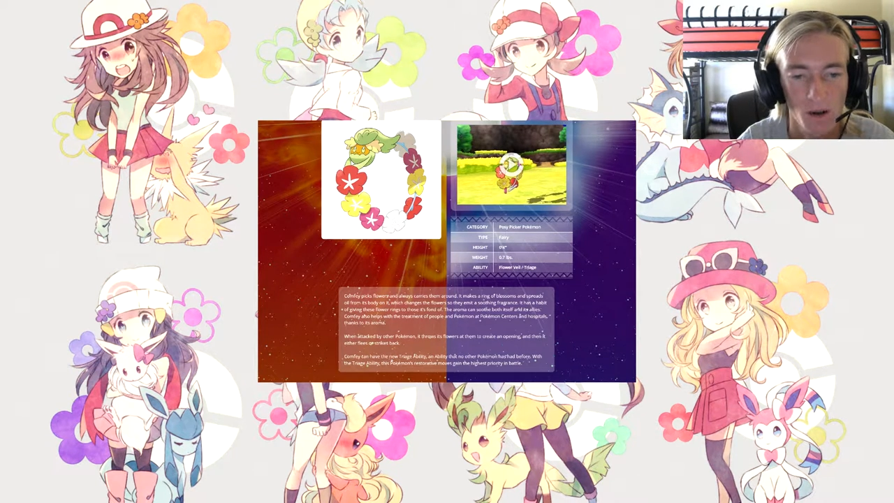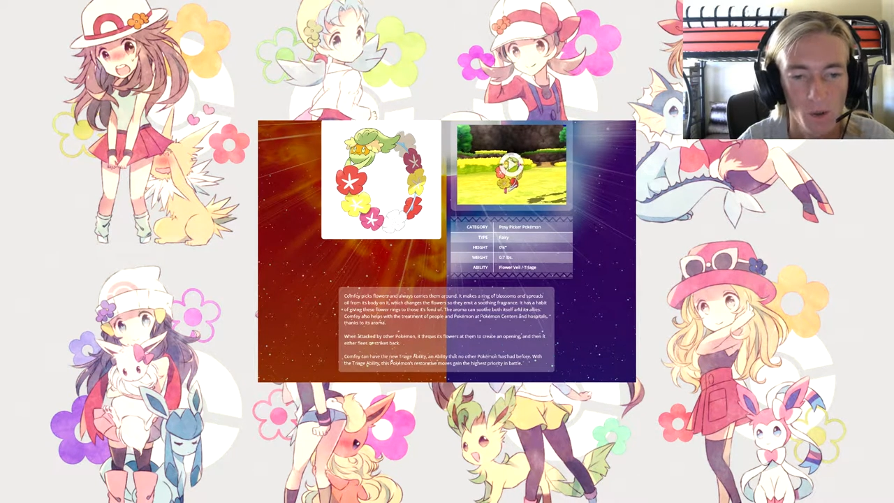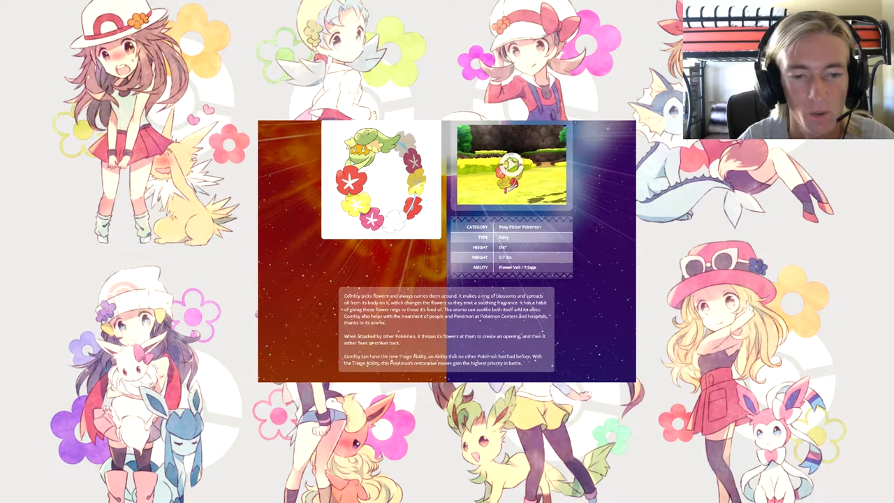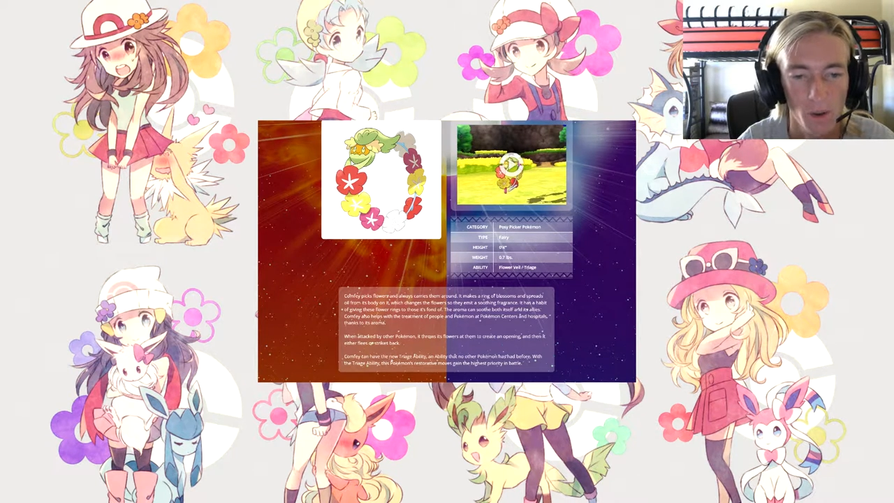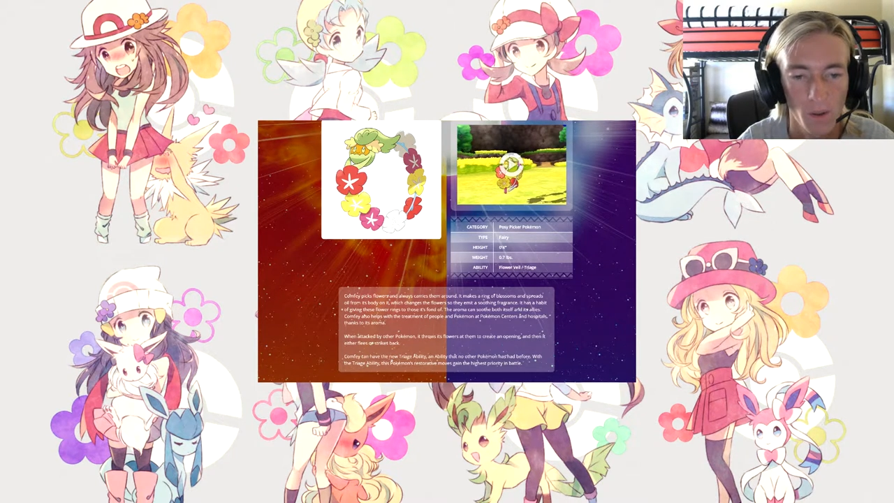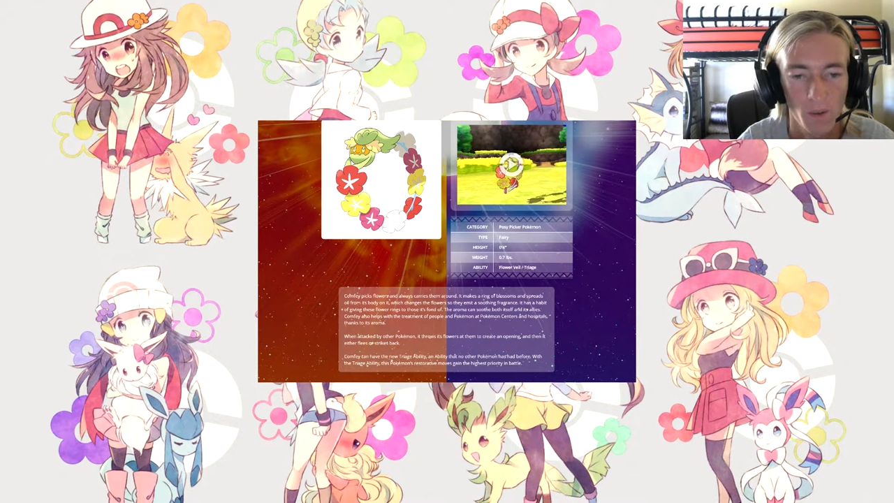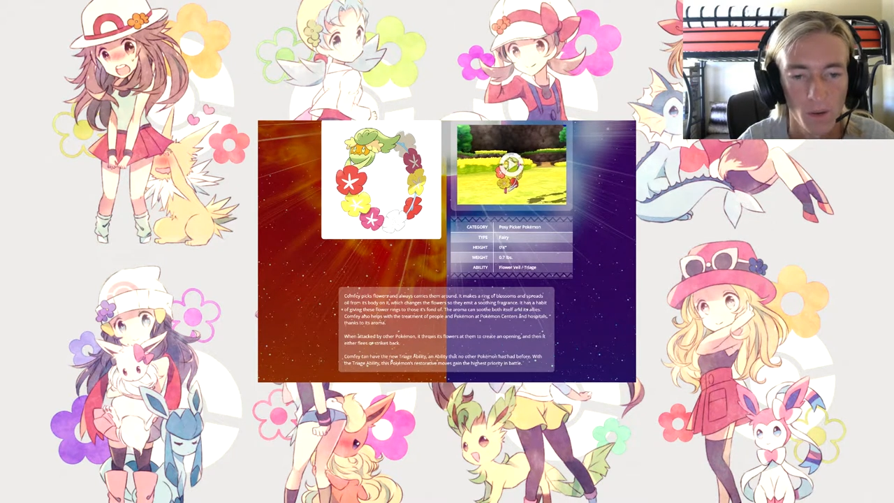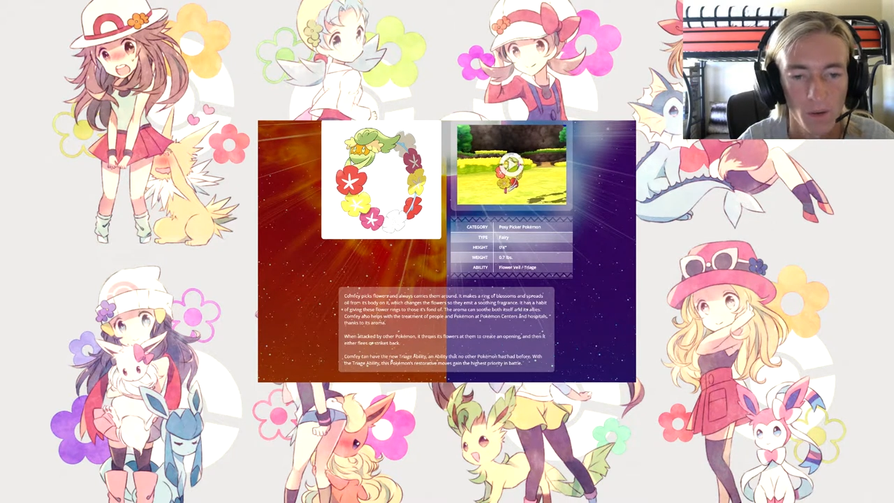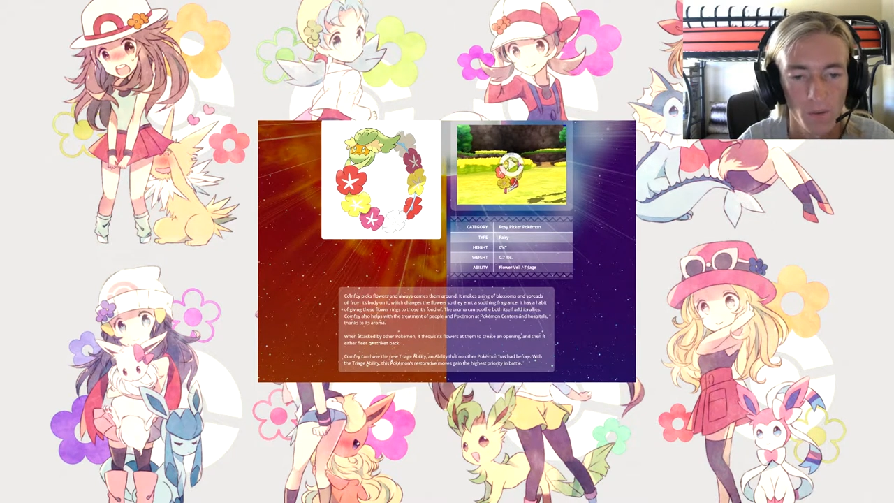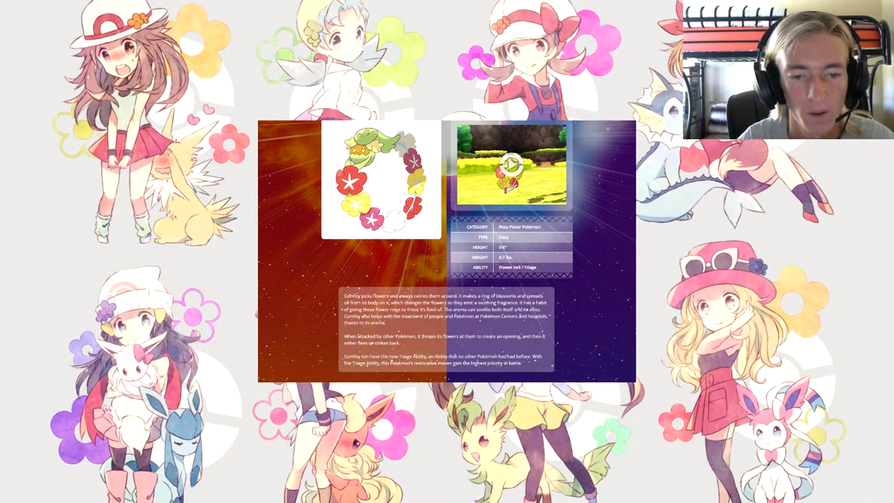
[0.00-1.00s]
oil
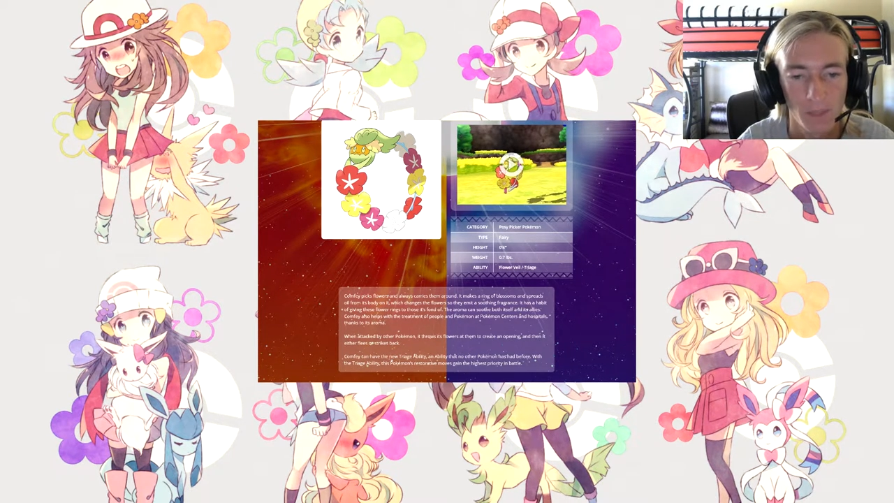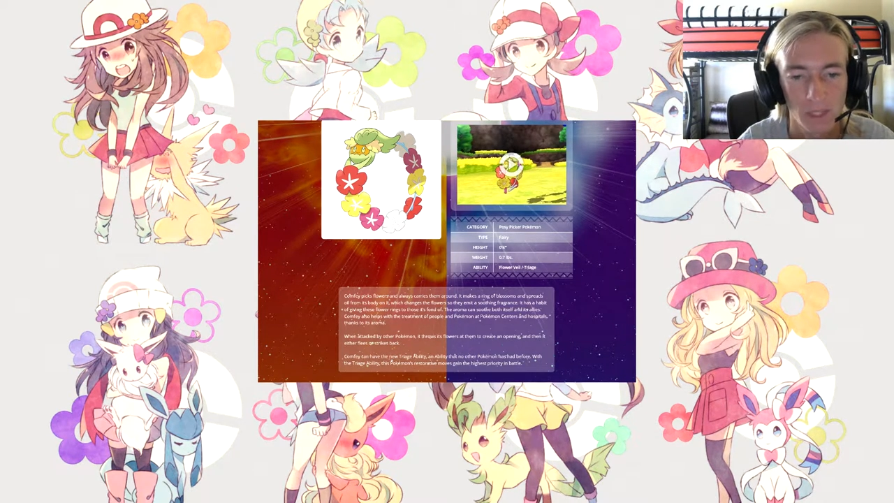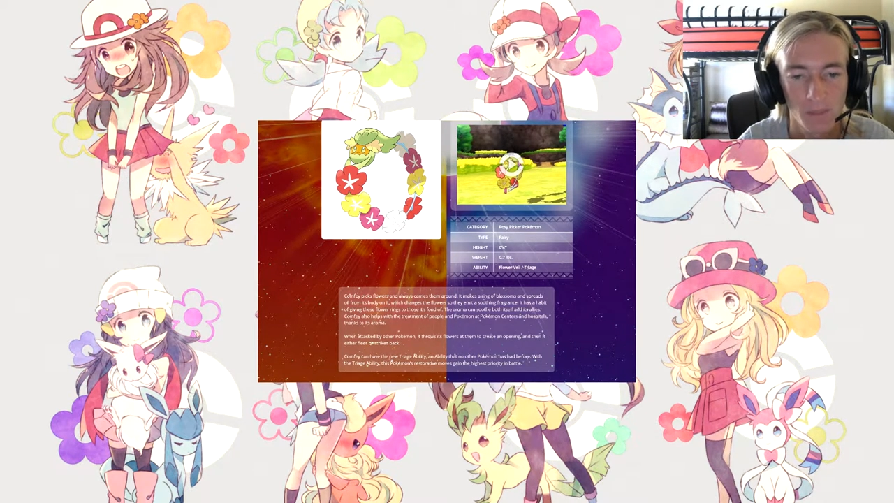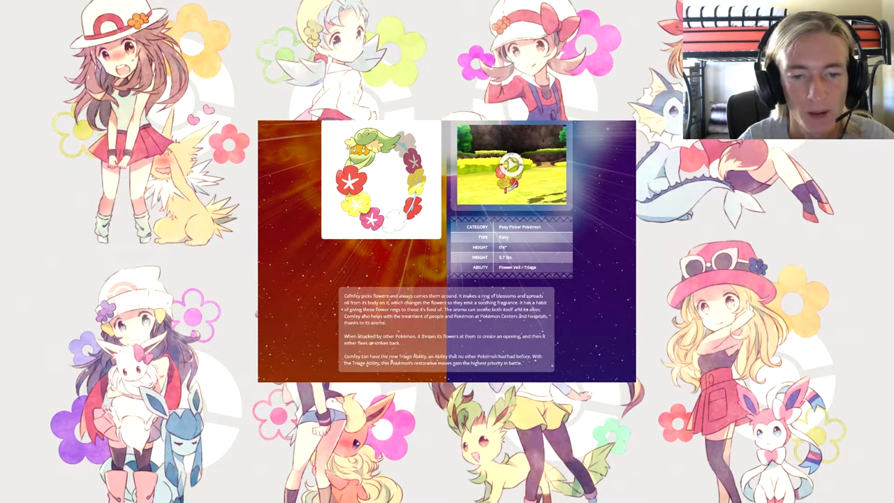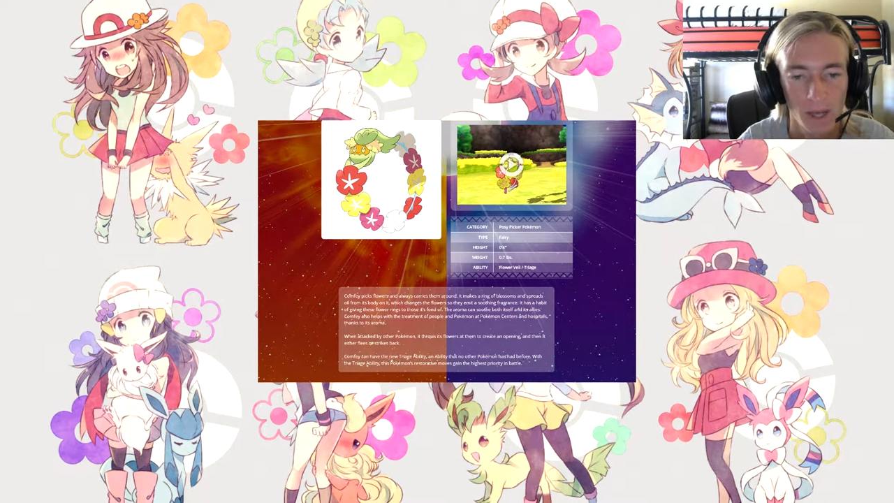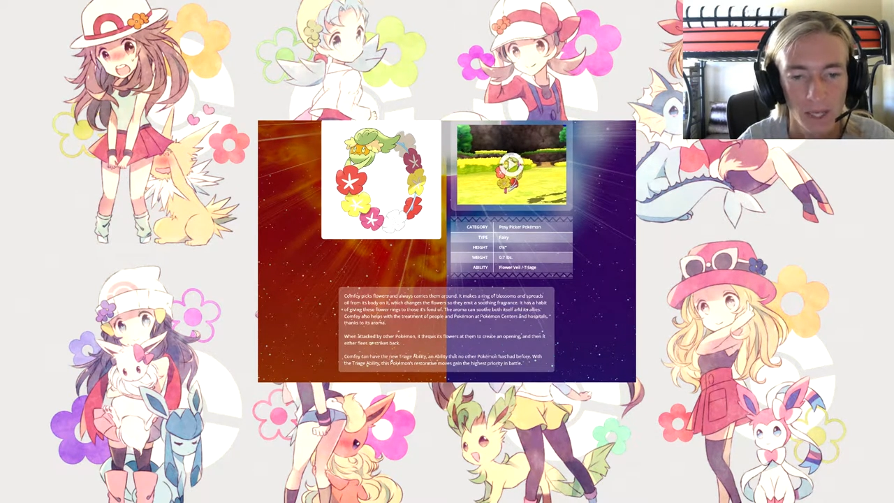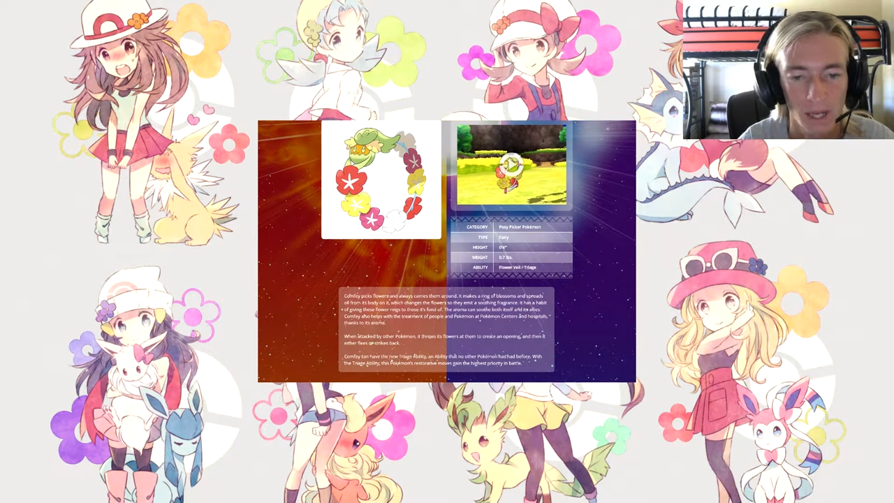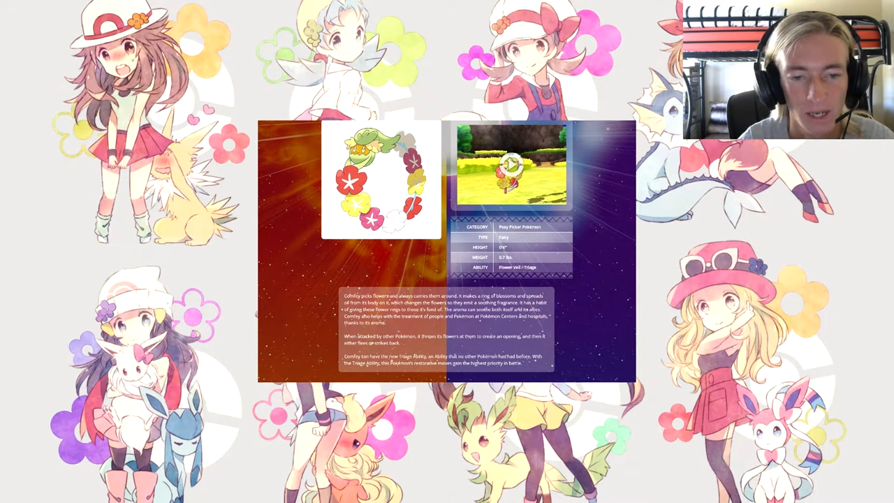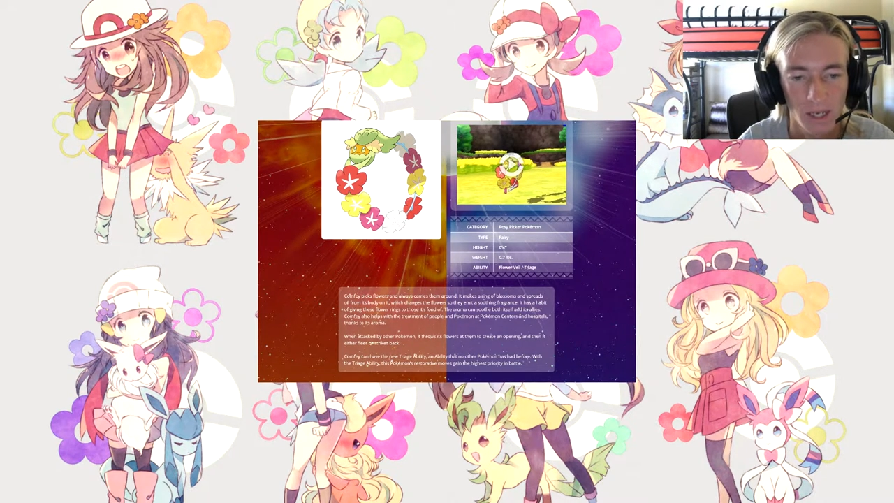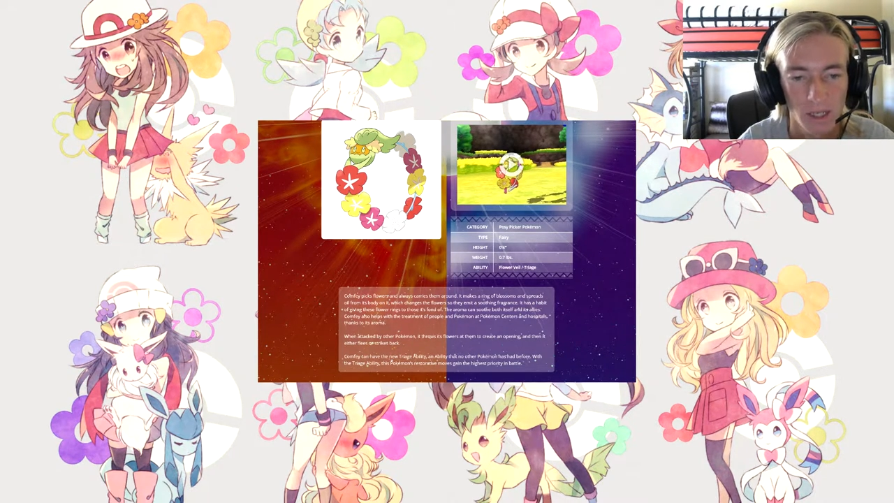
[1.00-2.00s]
from its body on it,